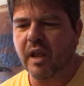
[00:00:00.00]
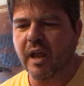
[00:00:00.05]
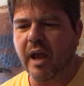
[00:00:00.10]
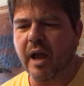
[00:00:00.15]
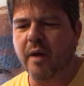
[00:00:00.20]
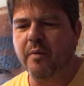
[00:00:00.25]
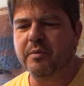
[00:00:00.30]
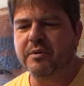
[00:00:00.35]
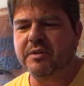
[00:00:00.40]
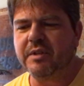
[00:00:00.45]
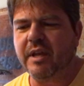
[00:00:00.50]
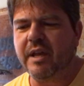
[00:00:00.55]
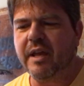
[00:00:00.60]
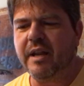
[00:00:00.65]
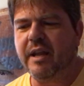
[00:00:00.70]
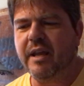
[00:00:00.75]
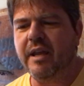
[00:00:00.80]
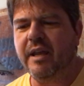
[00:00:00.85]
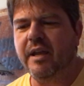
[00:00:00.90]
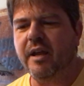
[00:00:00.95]
I was
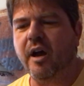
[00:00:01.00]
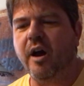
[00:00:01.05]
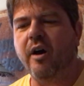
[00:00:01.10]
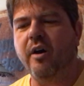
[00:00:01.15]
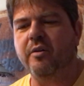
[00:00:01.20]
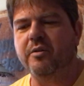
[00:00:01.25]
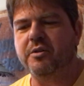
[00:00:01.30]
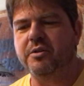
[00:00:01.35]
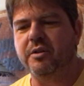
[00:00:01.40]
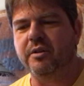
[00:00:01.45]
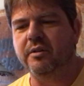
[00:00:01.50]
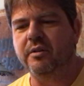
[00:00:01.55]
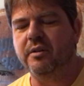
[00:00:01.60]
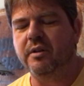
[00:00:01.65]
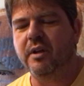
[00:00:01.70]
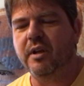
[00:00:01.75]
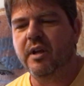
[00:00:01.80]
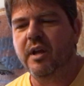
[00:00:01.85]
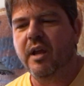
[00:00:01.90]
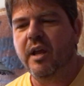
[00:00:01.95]
at a
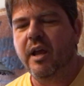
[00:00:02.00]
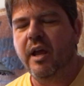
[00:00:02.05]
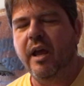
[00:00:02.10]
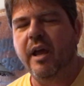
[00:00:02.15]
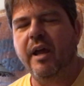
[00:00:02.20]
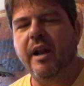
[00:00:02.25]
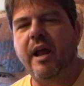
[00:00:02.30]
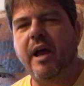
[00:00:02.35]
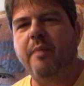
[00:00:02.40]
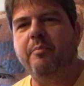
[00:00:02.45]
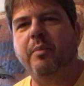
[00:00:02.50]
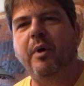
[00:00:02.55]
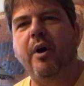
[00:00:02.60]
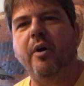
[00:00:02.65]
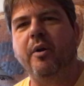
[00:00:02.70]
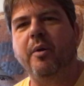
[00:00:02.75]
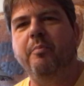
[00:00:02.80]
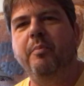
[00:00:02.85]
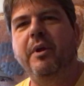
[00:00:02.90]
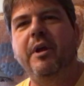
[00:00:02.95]
auction and I'd
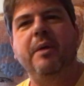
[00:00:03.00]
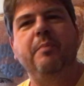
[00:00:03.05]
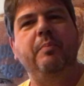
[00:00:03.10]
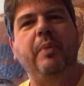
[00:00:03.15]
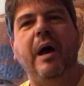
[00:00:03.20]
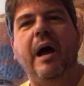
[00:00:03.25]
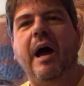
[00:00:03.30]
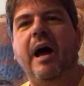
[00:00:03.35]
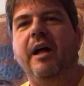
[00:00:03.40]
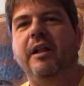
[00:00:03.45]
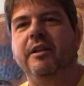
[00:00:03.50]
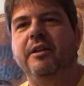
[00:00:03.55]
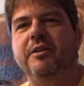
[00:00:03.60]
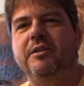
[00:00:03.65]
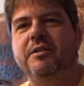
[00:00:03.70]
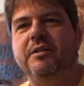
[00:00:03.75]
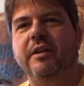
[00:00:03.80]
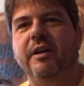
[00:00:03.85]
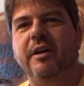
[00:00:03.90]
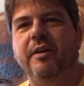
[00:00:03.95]
bought a big pile
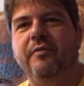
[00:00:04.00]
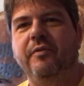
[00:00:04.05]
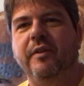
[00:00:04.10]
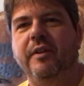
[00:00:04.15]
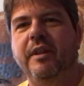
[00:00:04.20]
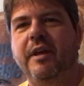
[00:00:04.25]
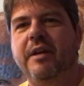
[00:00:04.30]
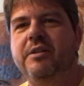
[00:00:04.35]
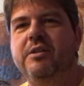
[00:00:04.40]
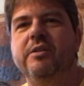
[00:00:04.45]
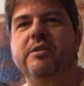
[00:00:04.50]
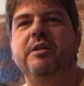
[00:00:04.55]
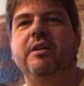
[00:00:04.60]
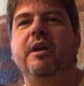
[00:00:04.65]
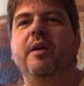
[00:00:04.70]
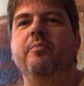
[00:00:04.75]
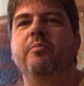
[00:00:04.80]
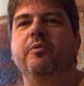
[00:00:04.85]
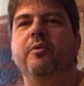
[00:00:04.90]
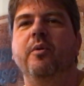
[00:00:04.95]
of stuff, and they just
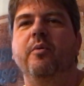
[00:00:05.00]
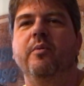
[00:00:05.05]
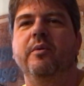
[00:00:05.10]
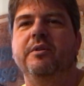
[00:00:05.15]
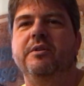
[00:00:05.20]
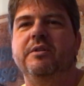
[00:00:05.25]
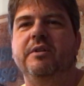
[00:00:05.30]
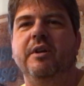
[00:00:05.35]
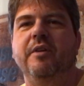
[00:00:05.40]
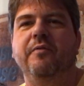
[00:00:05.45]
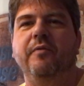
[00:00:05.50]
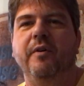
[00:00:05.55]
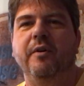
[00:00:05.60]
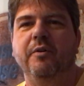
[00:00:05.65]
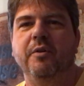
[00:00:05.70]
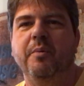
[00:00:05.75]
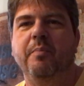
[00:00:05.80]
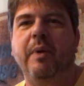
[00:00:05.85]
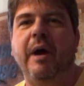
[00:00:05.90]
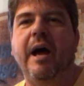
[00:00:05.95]
kept throwing stuff
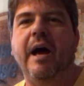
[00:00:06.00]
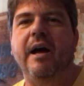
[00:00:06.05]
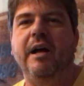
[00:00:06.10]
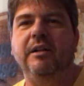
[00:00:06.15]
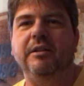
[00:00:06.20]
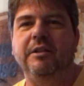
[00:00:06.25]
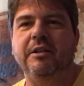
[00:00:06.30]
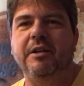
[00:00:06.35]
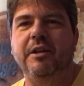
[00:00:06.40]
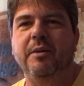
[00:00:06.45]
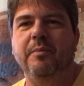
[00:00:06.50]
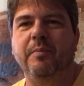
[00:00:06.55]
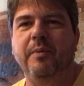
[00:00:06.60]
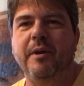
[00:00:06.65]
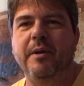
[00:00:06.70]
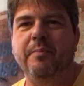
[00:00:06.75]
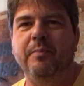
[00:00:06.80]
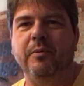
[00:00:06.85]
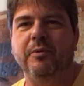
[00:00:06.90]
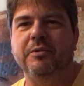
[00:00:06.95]
on the pile to get
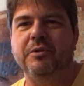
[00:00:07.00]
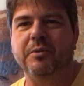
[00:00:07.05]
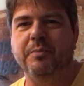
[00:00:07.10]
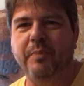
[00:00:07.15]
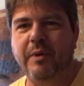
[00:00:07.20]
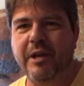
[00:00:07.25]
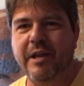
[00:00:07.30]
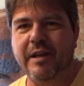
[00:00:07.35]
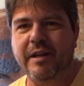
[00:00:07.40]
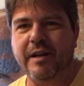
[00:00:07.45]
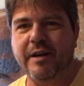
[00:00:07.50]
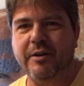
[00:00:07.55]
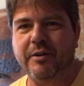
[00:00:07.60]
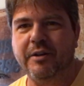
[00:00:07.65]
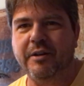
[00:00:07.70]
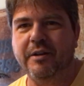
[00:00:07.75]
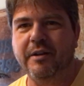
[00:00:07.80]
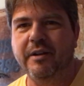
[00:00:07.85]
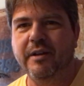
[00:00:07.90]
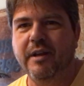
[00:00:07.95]
people to bid on
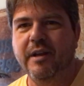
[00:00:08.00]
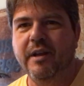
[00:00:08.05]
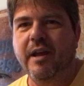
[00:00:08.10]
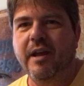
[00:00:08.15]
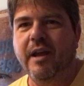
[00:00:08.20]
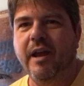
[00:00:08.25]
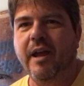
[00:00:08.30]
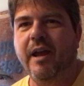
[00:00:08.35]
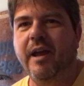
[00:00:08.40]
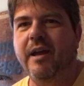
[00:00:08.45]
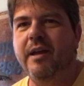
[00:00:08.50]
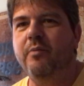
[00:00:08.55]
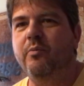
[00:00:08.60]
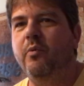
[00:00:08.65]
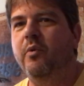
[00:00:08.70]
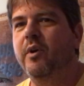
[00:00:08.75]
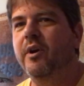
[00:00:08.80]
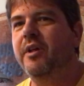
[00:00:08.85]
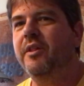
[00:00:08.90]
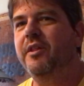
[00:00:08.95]
it. And
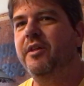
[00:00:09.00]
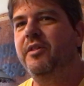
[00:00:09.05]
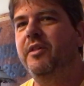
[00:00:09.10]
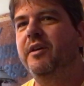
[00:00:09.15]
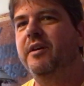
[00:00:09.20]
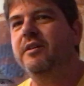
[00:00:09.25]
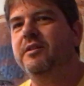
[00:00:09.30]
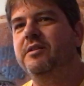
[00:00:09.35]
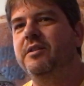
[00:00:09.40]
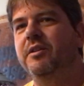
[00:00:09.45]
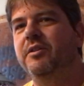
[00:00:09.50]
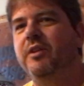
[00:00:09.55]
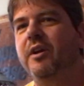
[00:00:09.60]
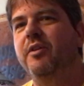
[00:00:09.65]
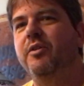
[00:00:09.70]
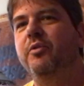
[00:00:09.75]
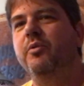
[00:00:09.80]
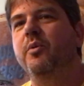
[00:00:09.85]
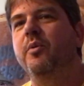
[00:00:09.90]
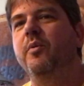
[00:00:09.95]
one of the things that
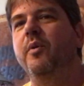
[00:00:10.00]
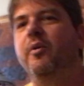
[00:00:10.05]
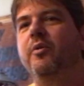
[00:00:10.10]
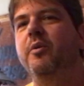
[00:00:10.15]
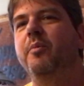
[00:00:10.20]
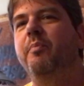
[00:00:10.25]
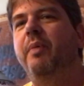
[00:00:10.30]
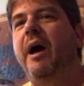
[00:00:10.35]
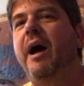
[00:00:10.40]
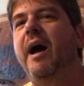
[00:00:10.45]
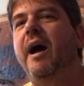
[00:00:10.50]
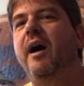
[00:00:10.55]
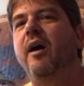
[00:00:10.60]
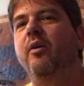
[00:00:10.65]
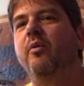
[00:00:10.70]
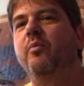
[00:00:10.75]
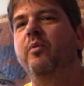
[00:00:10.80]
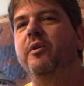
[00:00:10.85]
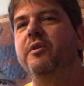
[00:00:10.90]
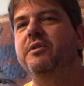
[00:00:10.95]
they threw on the
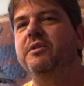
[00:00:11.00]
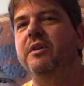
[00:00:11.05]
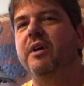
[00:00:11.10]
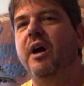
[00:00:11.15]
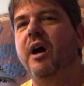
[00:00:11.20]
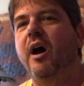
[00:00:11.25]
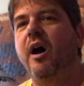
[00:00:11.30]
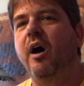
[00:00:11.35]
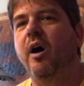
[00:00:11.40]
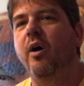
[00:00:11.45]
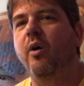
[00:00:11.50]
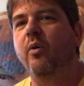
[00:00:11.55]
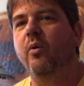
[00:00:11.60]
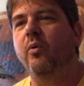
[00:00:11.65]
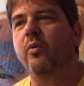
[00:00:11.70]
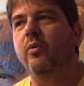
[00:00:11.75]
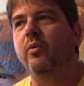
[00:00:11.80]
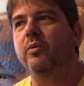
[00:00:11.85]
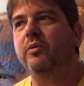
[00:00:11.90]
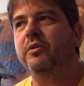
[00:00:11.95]
pile was an
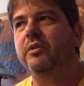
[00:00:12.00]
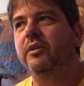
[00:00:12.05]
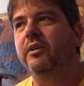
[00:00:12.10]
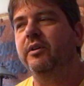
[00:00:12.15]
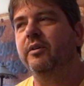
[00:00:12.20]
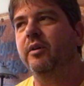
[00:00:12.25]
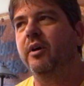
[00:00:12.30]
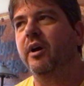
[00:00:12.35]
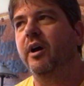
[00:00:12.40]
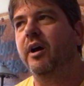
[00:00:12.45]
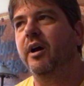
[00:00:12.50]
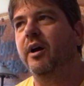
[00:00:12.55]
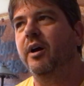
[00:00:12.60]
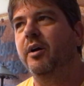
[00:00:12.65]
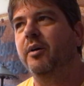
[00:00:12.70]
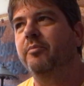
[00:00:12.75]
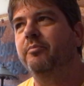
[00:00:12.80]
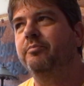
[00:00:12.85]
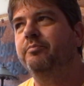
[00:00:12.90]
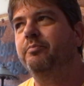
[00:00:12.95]
old
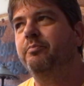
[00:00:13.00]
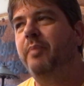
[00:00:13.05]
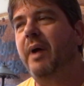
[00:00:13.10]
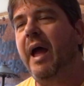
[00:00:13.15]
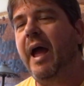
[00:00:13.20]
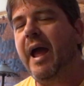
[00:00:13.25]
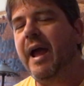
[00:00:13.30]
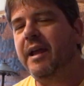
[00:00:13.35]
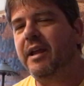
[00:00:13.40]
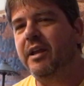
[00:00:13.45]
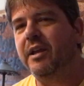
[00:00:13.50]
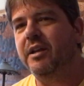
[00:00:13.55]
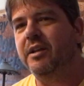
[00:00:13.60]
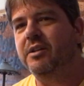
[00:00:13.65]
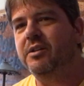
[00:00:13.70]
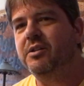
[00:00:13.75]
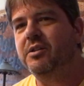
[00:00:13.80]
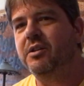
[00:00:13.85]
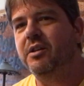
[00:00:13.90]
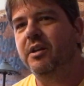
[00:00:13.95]

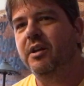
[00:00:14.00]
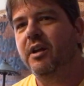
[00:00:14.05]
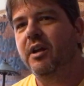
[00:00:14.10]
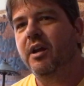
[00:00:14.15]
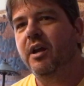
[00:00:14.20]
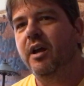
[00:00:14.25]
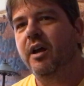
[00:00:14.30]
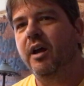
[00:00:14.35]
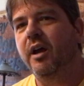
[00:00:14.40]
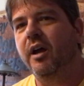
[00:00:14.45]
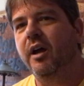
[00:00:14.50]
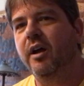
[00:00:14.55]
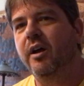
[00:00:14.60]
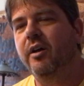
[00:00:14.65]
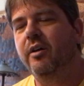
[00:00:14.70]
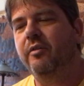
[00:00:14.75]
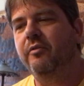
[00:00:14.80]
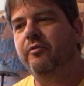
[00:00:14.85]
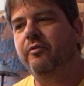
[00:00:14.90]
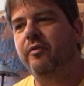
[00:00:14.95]
package
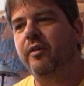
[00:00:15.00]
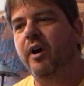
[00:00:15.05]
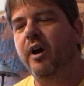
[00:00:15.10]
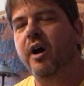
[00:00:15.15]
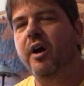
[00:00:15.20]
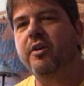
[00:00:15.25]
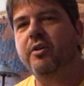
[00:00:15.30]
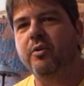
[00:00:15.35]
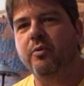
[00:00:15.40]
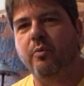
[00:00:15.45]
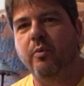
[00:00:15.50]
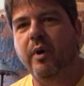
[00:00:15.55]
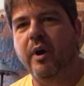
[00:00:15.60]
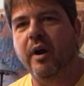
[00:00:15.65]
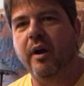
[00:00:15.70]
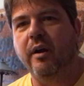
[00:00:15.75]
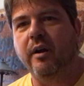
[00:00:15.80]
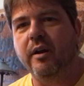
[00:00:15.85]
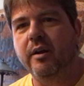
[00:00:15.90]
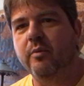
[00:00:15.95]
of
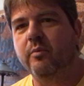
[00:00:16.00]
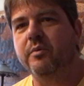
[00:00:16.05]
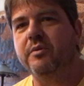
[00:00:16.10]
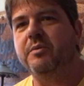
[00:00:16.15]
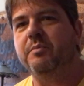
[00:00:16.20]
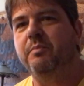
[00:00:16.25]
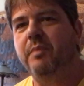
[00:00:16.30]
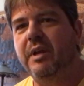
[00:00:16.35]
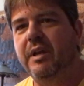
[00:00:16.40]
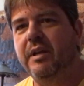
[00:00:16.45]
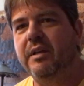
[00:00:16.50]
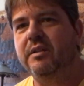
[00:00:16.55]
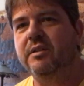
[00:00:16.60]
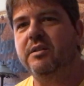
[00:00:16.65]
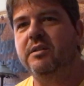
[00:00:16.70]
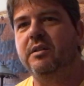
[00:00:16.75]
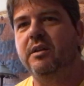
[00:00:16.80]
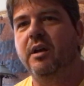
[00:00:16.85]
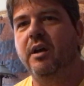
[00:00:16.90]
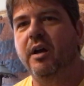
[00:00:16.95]
underwear. It was
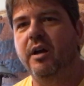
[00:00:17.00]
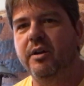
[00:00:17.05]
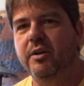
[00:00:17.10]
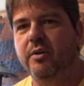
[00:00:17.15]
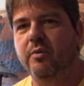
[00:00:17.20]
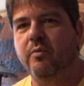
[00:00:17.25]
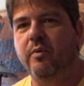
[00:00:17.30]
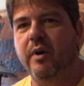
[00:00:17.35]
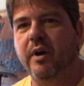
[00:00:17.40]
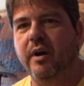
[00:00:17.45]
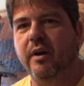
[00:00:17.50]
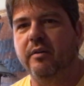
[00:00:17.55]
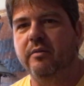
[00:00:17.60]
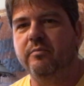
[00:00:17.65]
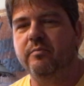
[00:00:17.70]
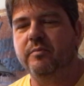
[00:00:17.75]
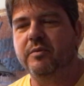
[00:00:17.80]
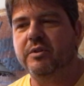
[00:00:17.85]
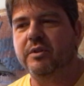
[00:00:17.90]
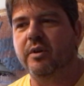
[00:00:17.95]
men's underwear.
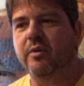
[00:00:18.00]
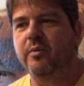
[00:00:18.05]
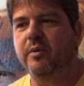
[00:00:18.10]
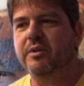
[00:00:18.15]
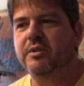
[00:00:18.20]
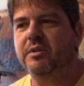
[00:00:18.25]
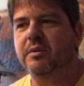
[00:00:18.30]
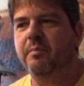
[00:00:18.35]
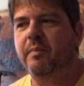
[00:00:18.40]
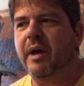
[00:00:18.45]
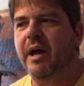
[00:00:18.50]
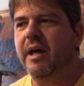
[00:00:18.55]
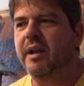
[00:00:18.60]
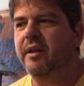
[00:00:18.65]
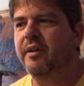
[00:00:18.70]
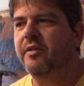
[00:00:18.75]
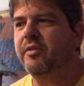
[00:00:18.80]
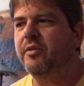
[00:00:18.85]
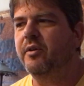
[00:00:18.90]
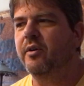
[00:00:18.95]
So it's
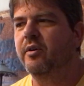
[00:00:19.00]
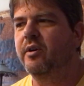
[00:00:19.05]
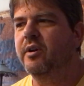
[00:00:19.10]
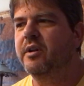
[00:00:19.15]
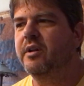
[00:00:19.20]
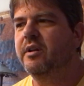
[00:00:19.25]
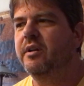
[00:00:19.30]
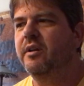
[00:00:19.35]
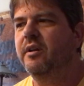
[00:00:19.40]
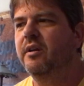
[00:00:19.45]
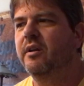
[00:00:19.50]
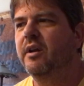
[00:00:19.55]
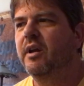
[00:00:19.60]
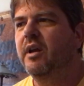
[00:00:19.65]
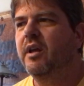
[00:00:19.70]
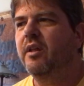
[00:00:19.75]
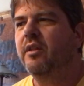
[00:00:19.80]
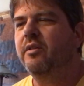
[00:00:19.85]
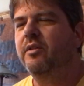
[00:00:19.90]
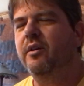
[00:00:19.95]
about a
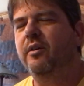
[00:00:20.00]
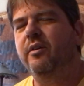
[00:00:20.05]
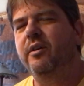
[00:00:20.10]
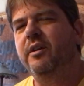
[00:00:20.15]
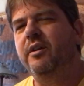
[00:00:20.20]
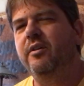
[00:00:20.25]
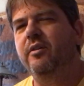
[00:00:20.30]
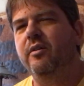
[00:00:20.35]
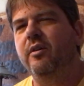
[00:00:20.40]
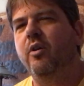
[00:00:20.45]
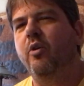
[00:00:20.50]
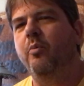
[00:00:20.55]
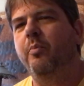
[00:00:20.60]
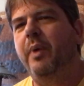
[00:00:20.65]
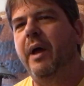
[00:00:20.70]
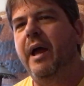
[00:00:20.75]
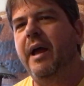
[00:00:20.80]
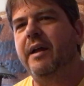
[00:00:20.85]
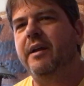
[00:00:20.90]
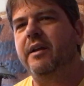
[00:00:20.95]
30-year-old
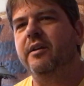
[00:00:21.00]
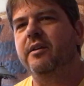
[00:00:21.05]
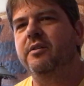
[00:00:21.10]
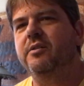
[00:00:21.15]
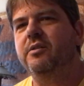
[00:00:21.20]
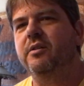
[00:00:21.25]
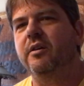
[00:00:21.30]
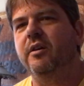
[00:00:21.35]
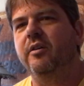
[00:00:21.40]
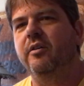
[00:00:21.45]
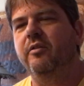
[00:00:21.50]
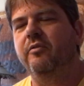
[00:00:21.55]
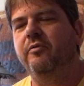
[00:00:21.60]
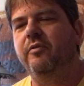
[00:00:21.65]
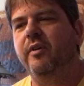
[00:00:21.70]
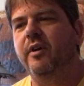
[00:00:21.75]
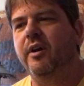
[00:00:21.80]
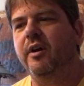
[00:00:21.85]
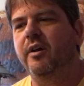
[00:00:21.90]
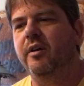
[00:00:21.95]
package of
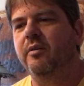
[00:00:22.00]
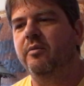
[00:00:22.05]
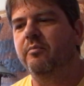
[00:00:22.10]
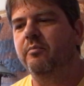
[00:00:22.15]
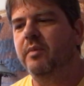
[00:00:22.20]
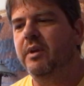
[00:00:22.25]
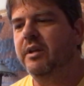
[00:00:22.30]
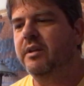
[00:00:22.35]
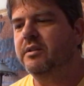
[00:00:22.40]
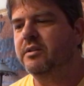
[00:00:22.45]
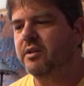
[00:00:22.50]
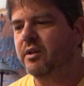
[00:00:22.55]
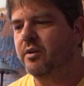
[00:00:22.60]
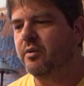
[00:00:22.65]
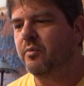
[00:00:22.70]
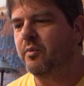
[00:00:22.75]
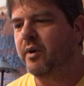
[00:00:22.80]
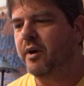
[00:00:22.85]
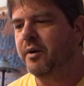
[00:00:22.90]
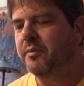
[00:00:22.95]
men's
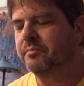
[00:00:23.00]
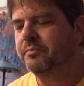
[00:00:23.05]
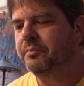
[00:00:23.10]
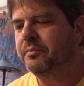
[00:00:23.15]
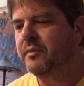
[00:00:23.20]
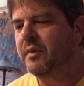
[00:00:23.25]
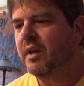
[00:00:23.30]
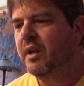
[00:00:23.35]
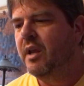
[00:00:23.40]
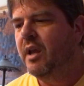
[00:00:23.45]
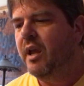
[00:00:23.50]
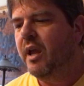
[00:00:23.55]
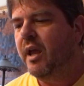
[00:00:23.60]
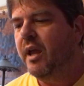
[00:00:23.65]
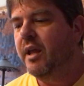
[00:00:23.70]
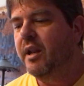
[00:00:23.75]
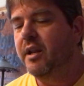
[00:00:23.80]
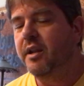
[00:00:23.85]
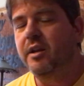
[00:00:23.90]
underwear. It